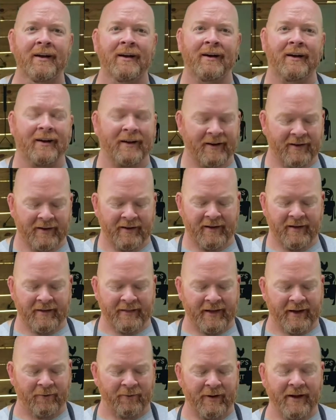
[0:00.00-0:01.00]

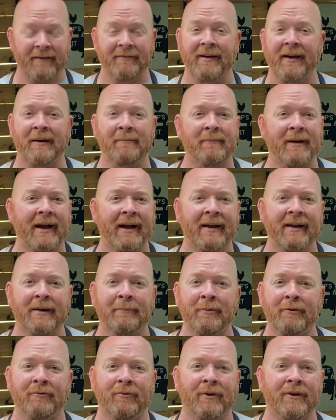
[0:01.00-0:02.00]
That way I've got a
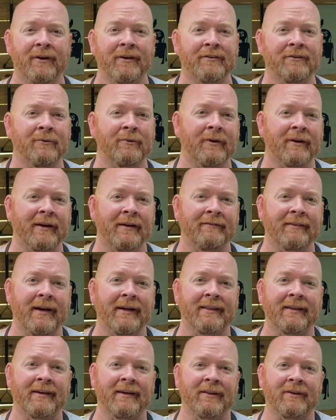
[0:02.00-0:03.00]
backup. If one doesn't work, I've
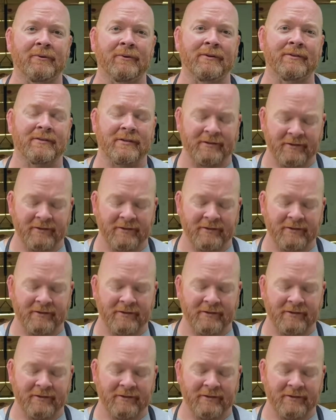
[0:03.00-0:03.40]
got the other ones.